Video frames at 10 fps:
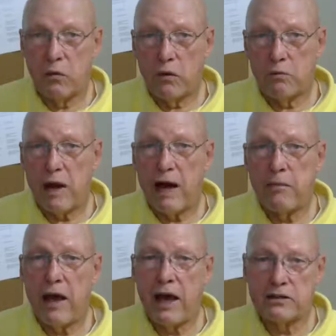will
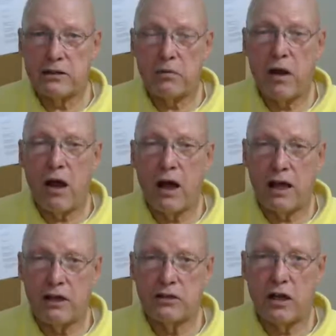bypass the
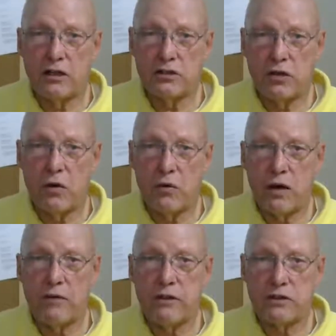blockage on its own
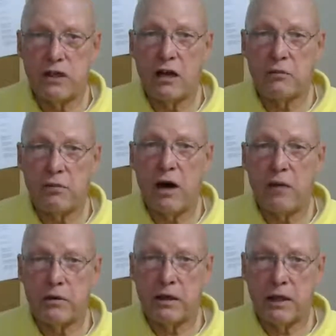if it's done
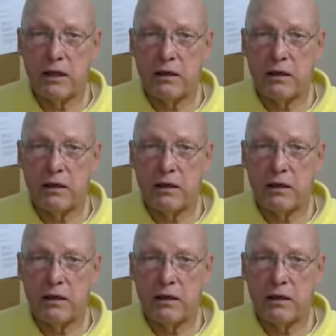properly.